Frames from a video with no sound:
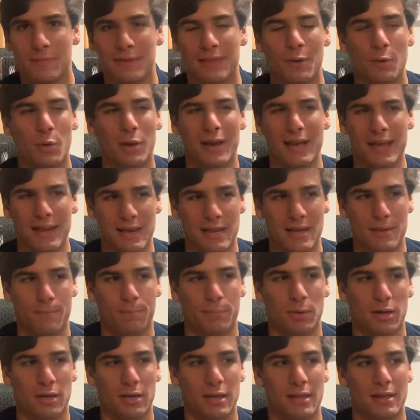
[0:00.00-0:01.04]
They were in it,
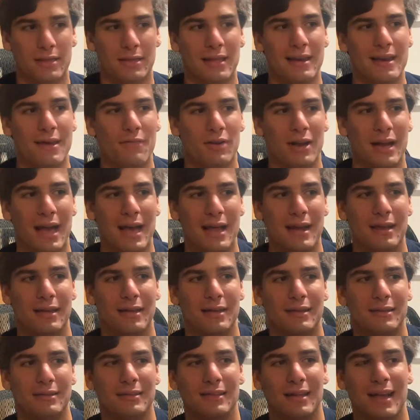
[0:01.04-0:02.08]
but they never had
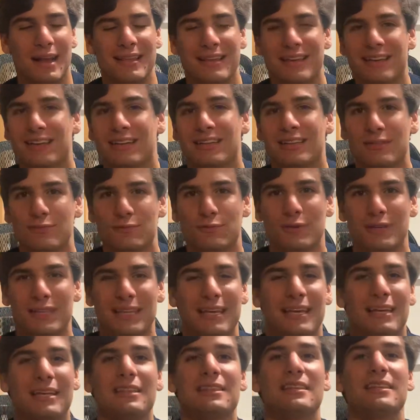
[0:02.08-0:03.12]
a, any cl
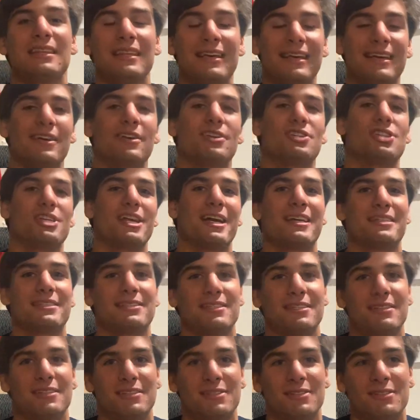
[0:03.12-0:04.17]
really clear
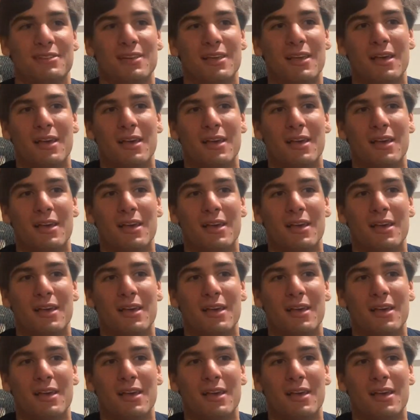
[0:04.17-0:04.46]
chances.